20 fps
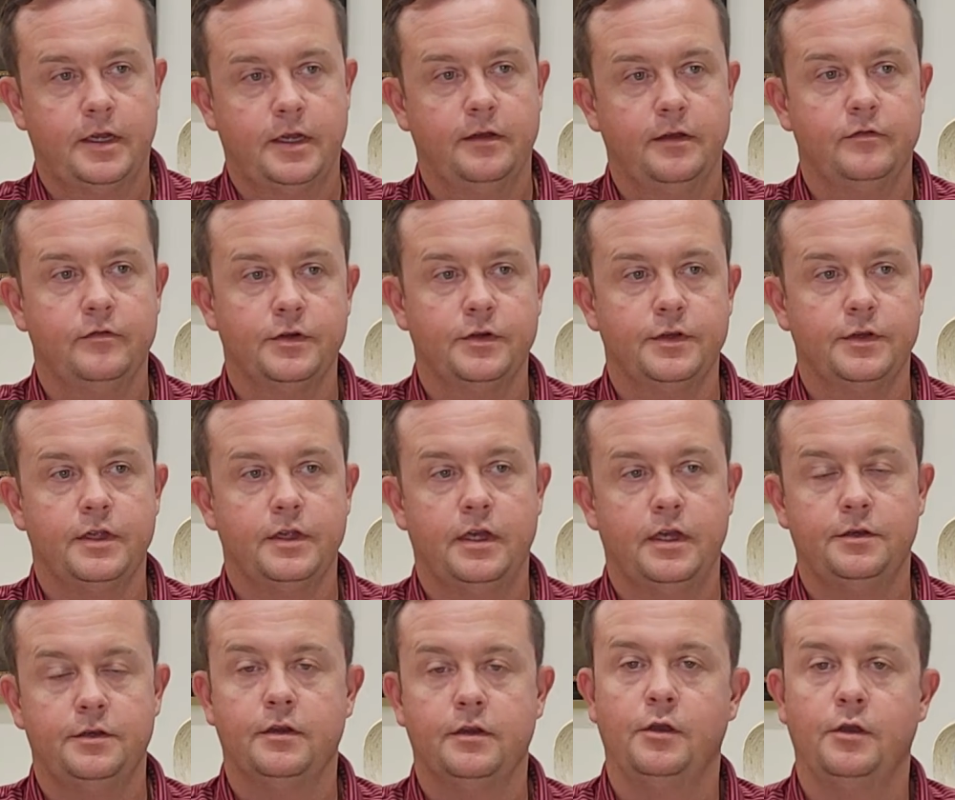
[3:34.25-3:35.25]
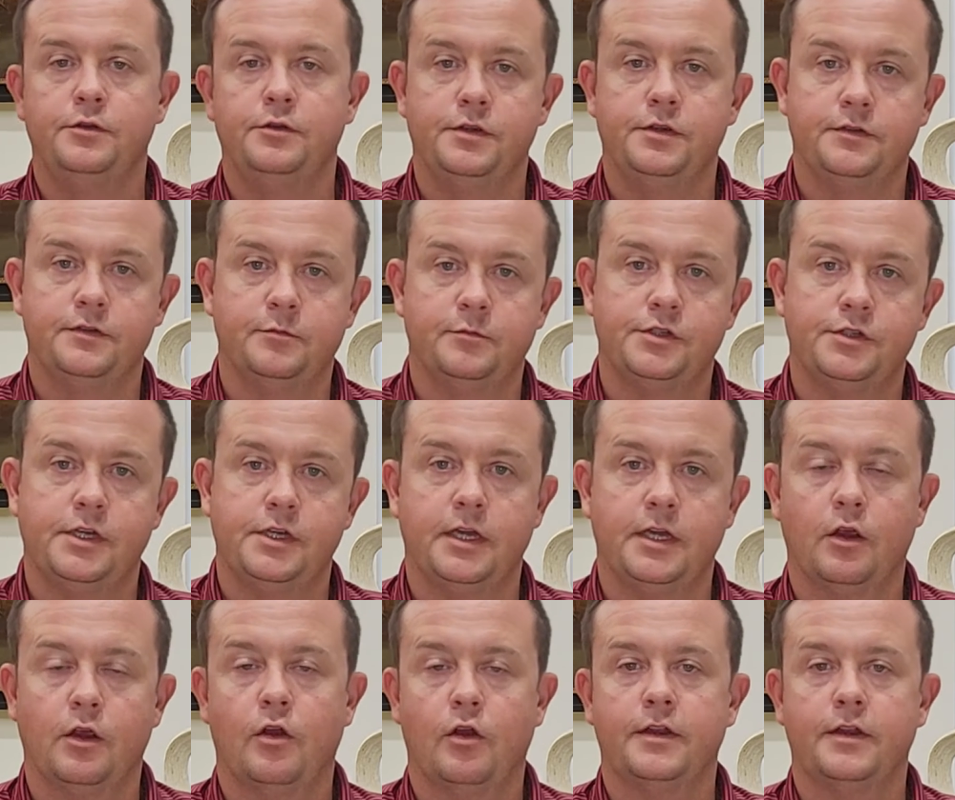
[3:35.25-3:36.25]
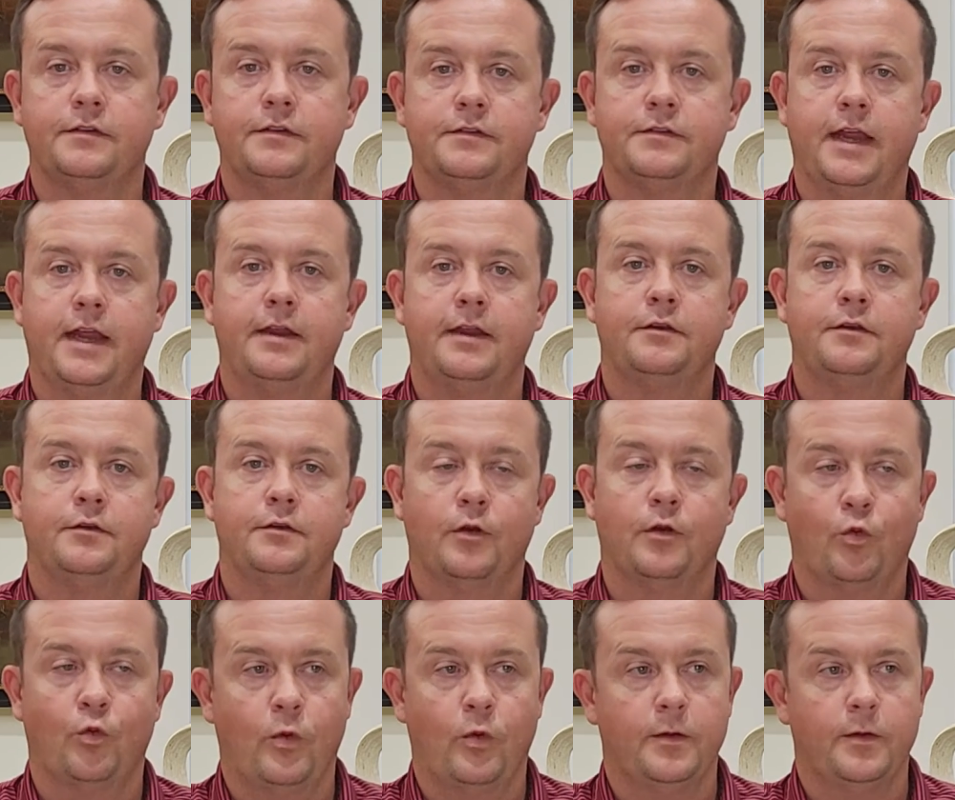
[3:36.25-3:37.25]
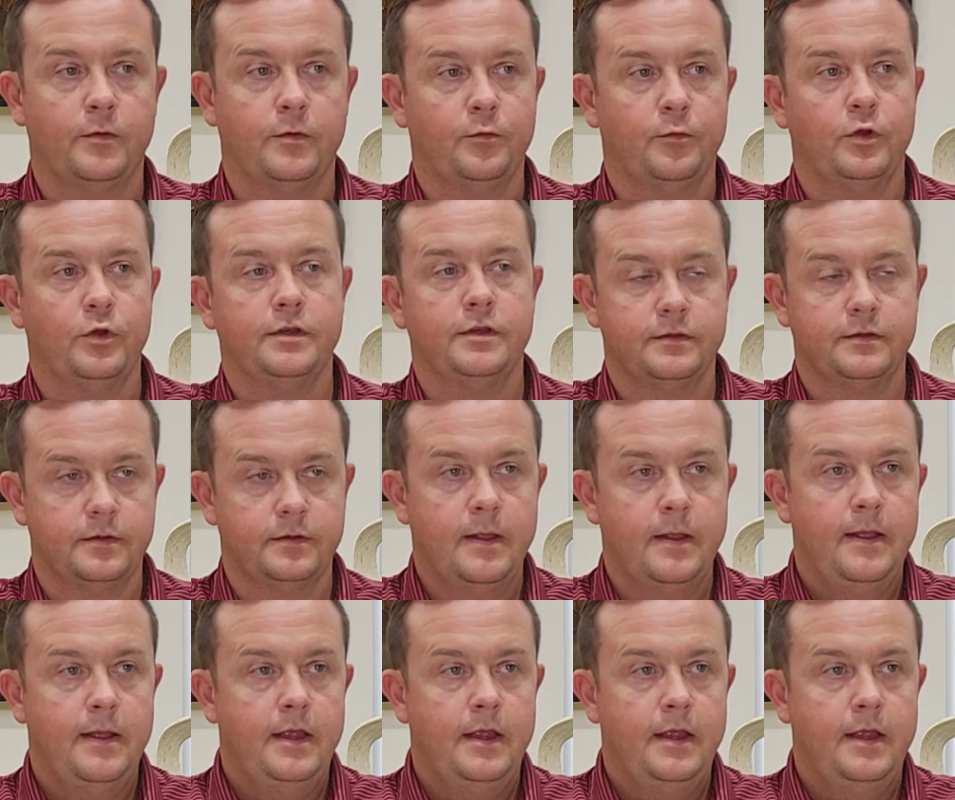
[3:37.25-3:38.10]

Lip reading: covered under OSHA's machine guarding standard, or where we wouldn't